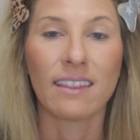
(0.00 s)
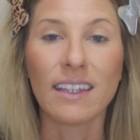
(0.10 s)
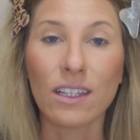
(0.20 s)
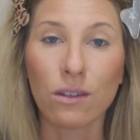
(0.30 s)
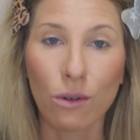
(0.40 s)

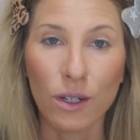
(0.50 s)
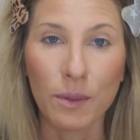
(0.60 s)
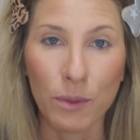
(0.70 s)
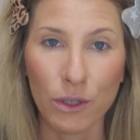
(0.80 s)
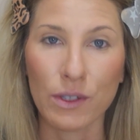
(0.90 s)
the
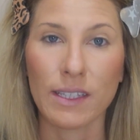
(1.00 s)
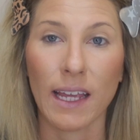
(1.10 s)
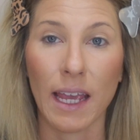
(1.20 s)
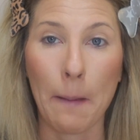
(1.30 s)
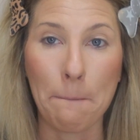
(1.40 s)
Laura
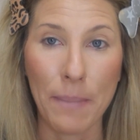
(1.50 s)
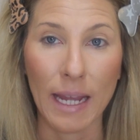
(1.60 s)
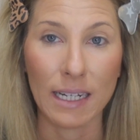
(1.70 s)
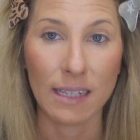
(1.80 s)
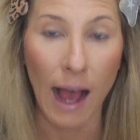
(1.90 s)
Mercier
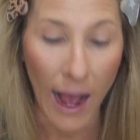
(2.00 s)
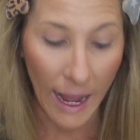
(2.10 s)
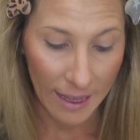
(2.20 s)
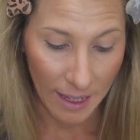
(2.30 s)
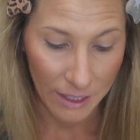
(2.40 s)
Baked
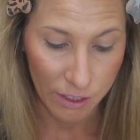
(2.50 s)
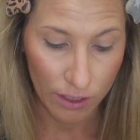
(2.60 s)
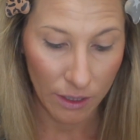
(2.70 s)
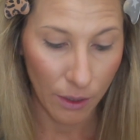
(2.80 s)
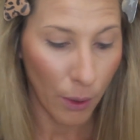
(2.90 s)

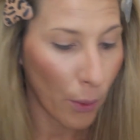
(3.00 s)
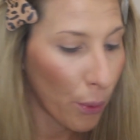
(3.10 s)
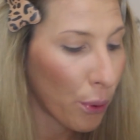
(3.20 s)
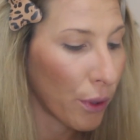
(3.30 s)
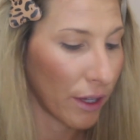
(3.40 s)
Highlighter.
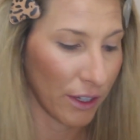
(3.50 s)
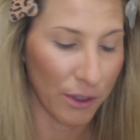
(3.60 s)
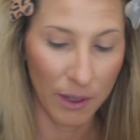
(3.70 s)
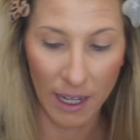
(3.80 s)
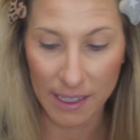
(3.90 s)

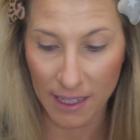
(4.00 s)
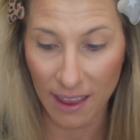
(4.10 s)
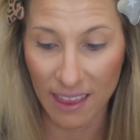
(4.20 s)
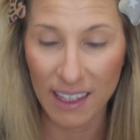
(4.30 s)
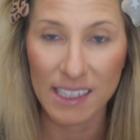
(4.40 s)
You guys,
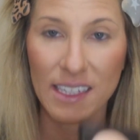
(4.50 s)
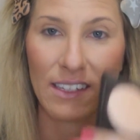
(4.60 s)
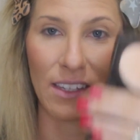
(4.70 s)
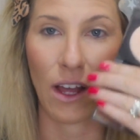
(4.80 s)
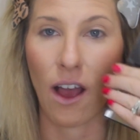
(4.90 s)
this
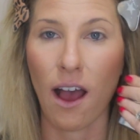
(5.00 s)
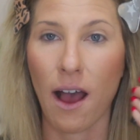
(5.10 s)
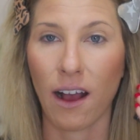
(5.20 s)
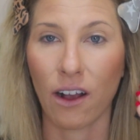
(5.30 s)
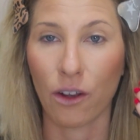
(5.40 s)
is
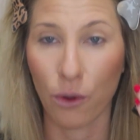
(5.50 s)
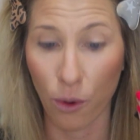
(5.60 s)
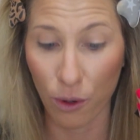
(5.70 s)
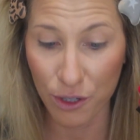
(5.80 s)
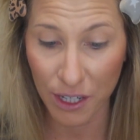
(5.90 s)

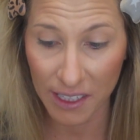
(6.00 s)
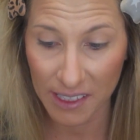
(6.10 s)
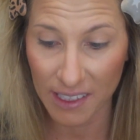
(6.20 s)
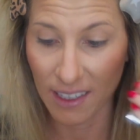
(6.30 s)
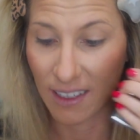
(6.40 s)

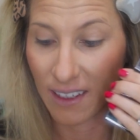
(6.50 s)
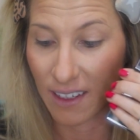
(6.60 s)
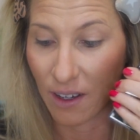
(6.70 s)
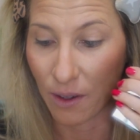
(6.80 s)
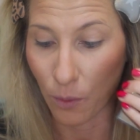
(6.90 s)
gorgeous.
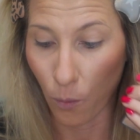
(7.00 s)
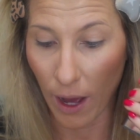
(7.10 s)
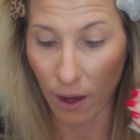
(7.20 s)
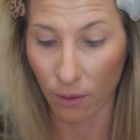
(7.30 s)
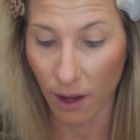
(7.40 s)

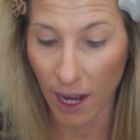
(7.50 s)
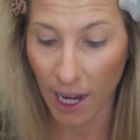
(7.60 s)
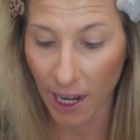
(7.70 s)
Wow.